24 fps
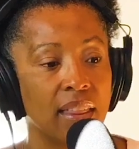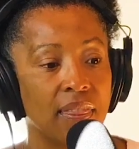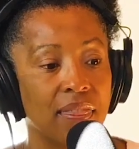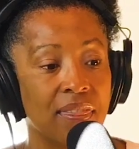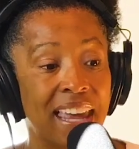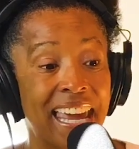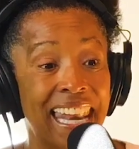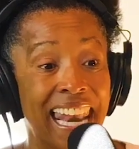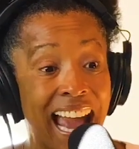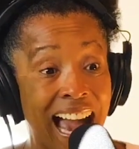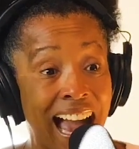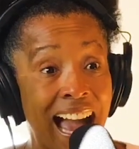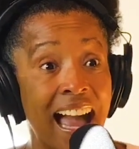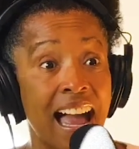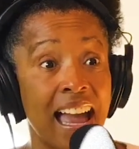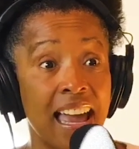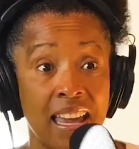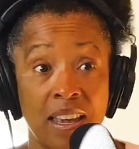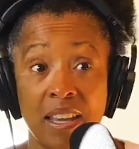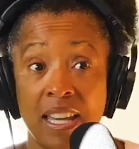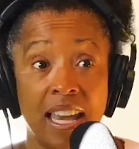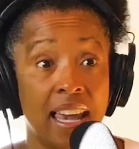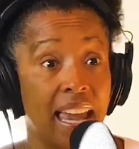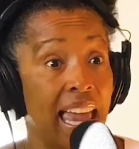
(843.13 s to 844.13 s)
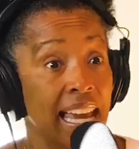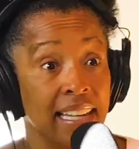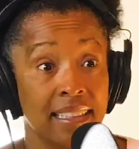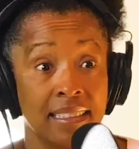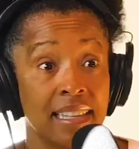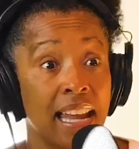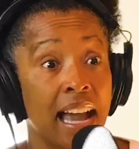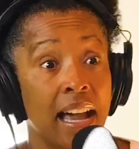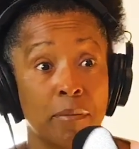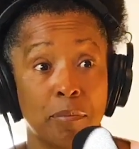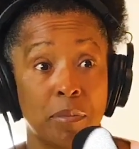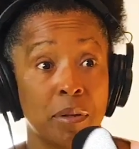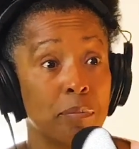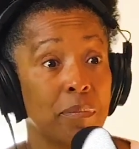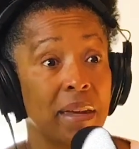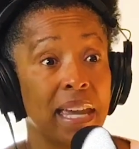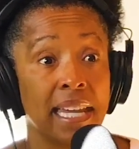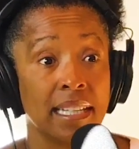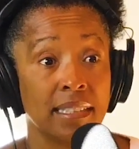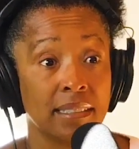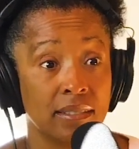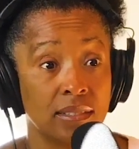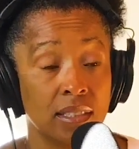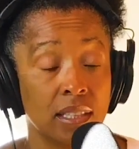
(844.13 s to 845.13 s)
that I had not been
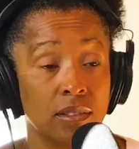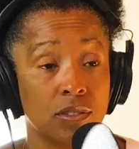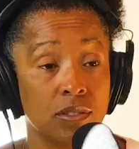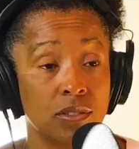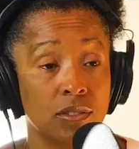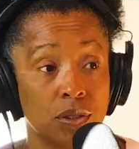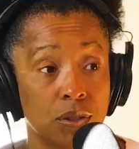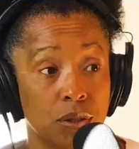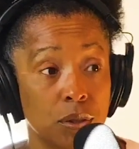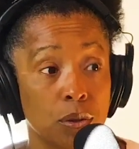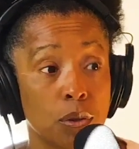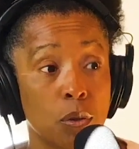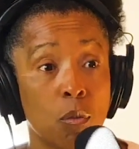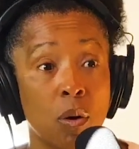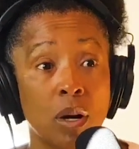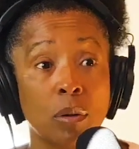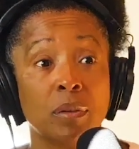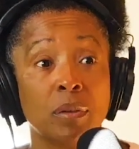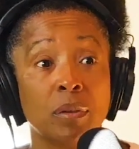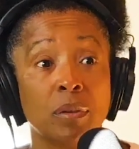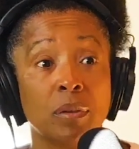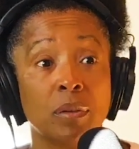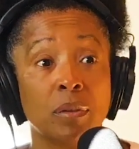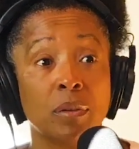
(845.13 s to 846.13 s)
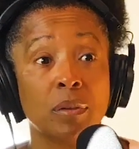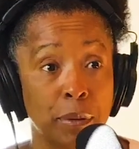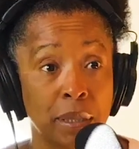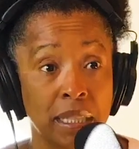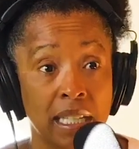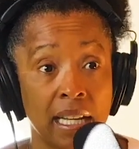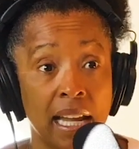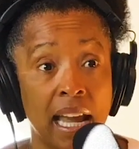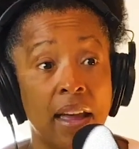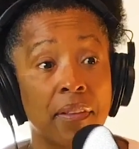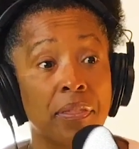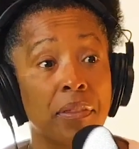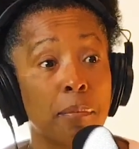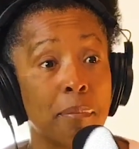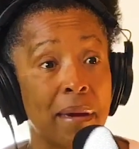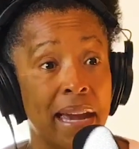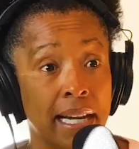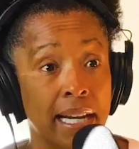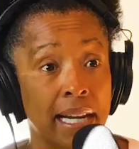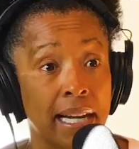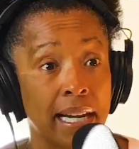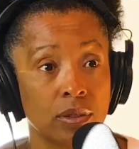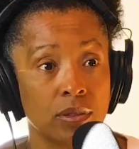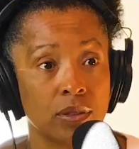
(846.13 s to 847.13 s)
paying attention to what was happening at the
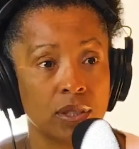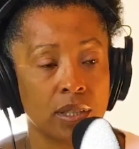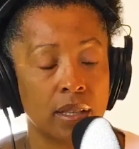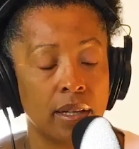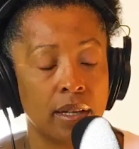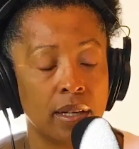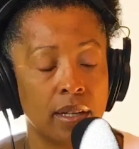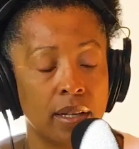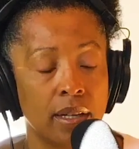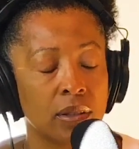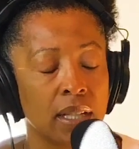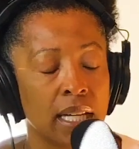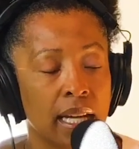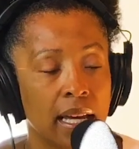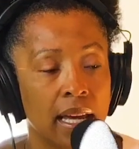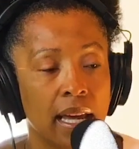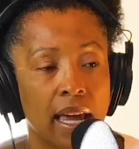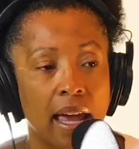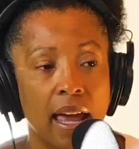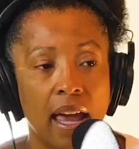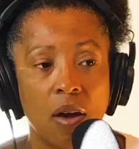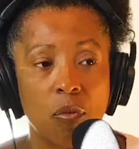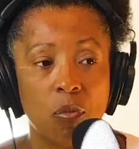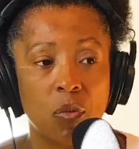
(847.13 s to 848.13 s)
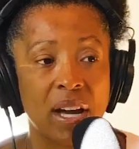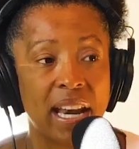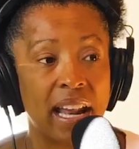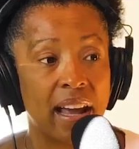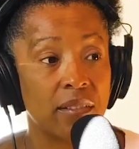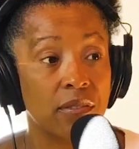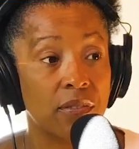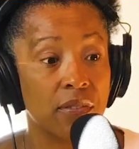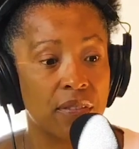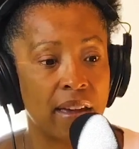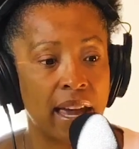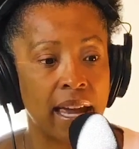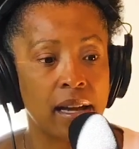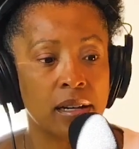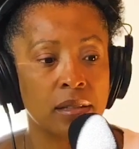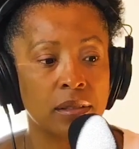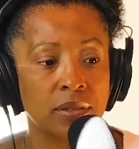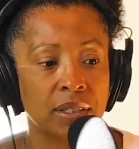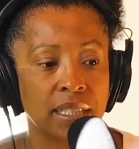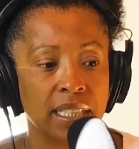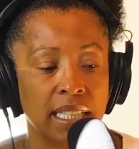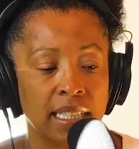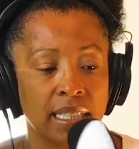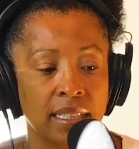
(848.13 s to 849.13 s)
bachelor's level. And what I
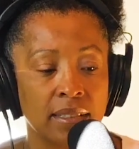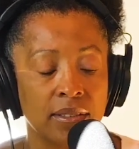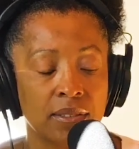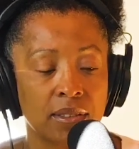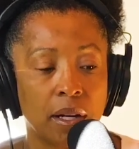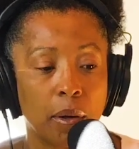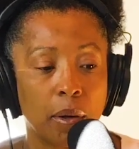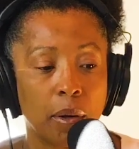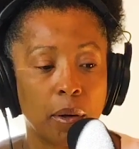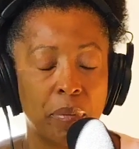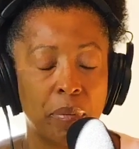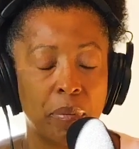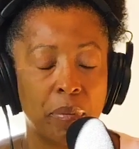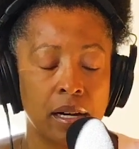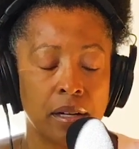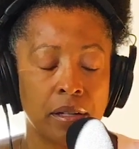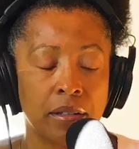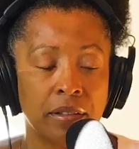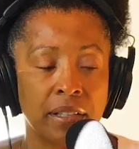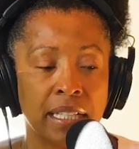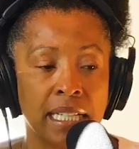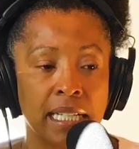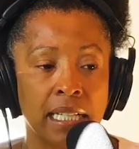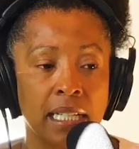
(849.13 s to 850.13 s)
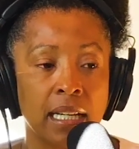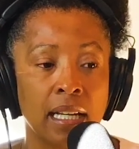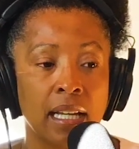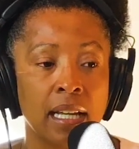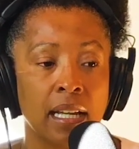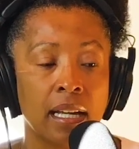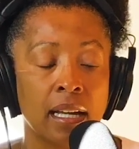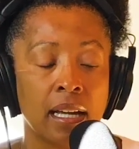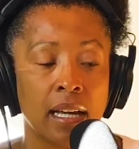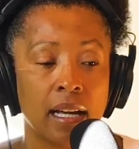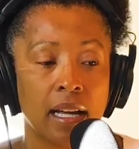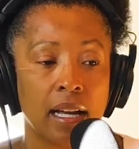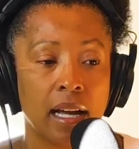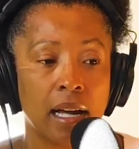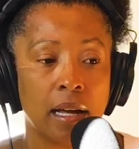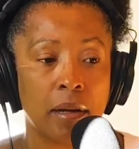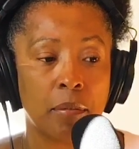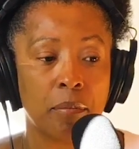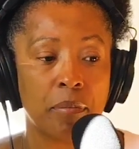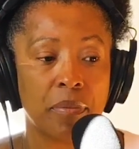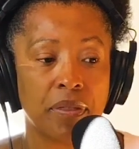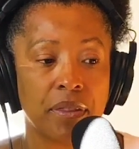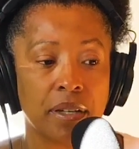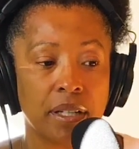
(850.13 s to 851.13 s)
found is comparing
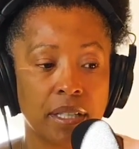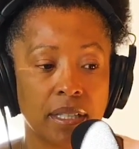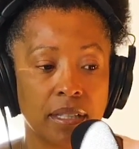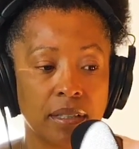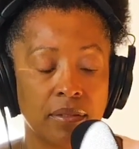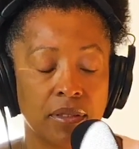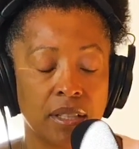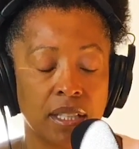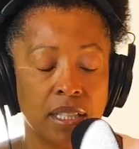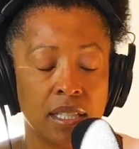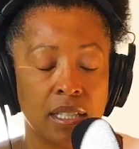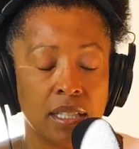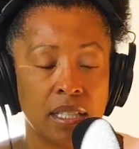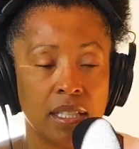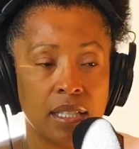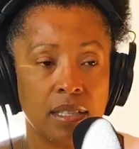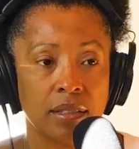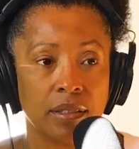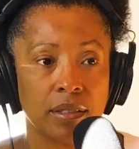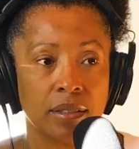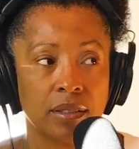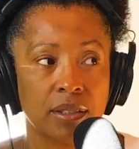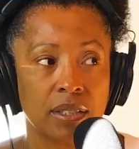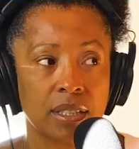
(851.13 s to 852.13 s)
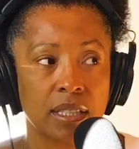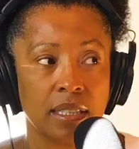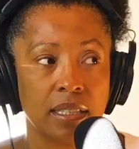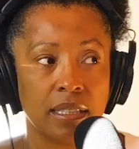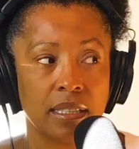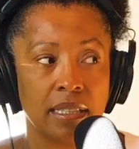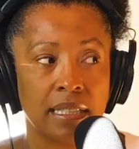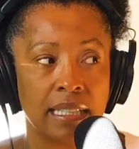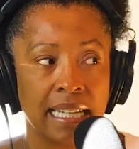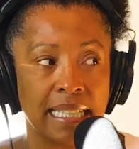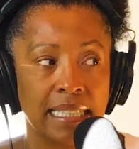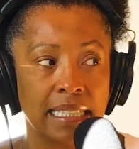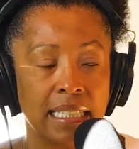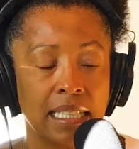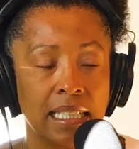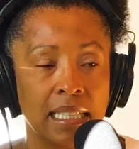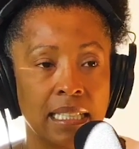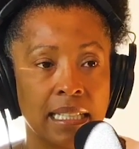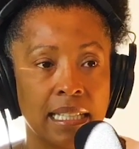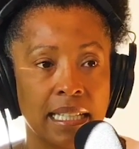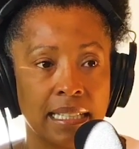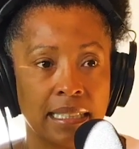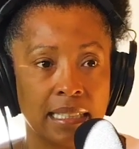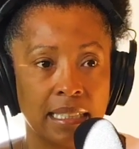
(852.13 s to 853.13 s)
the years
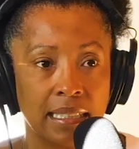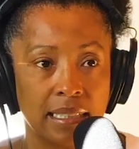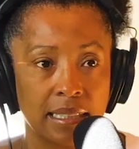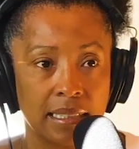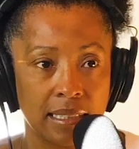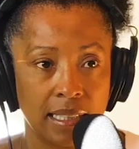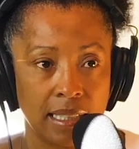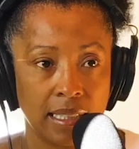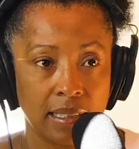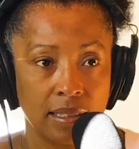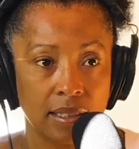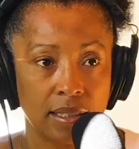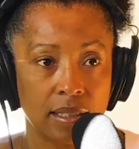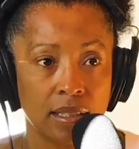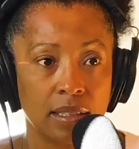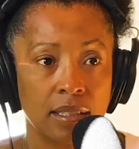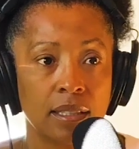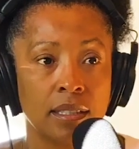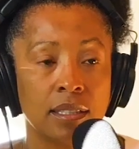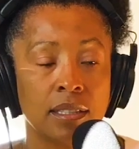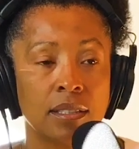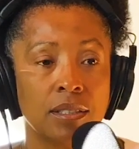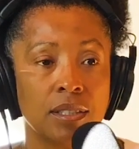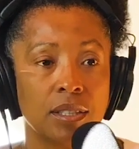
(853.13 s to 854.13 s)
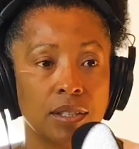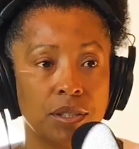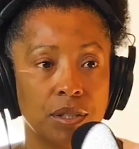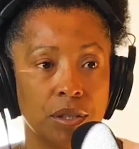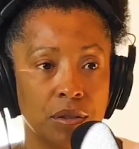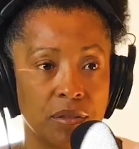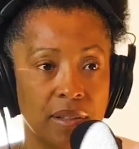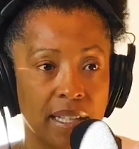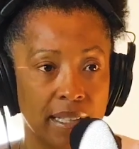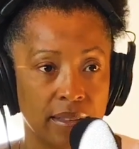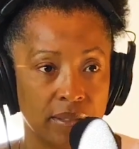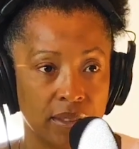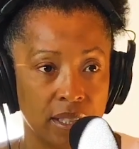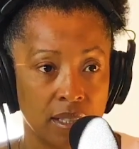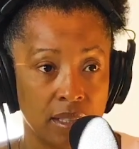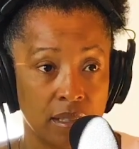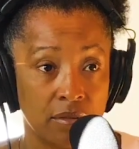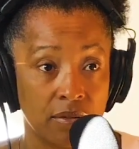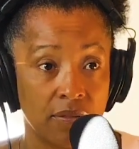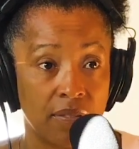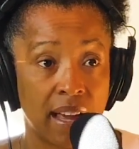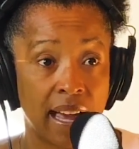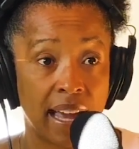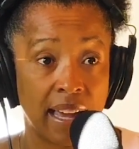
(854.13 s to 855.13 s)
1996 to
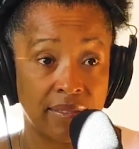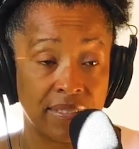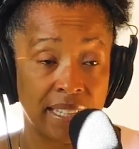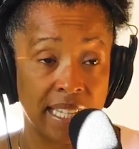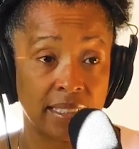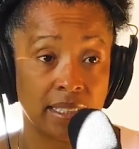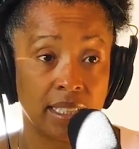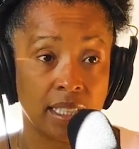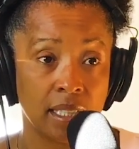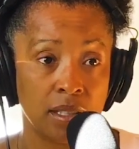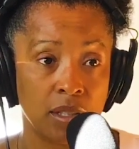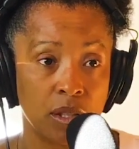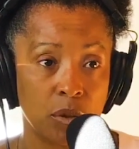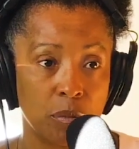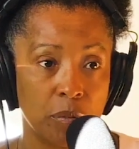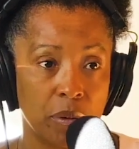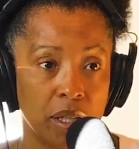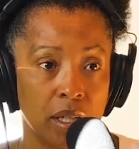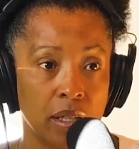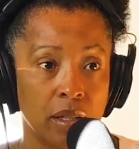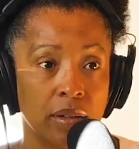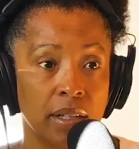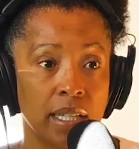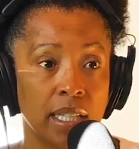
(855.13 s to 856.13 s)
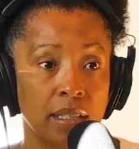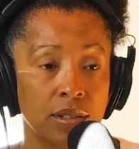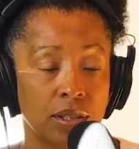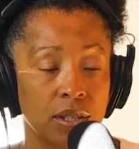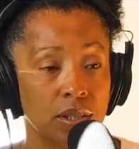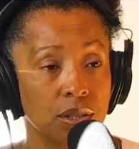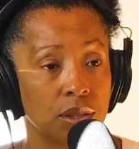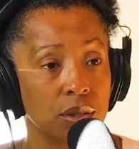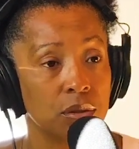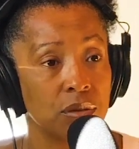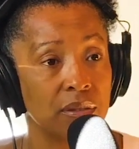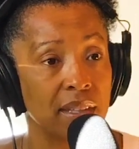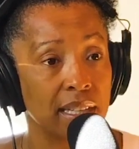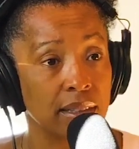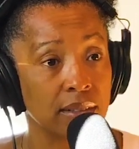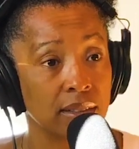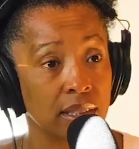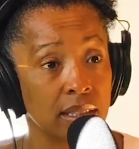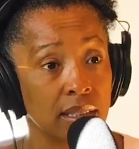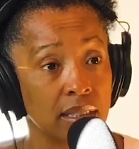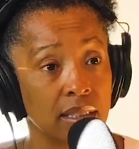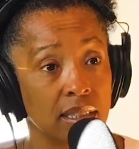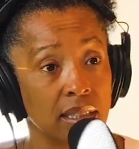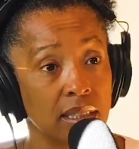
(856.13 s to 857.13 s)
2005, that 10-year period, to
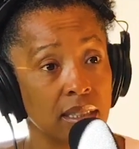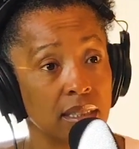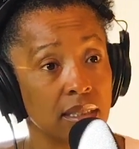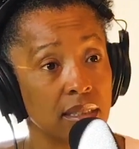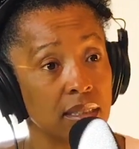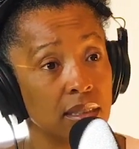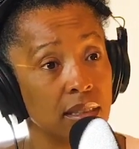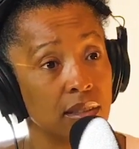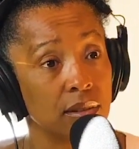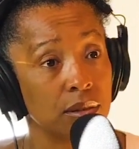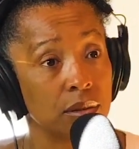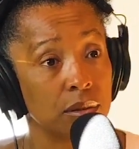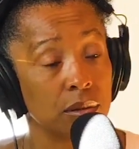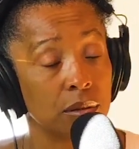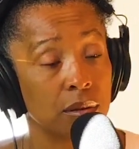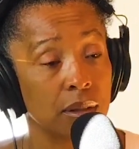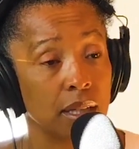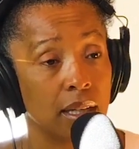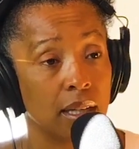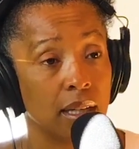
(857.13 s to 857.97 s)
2006 to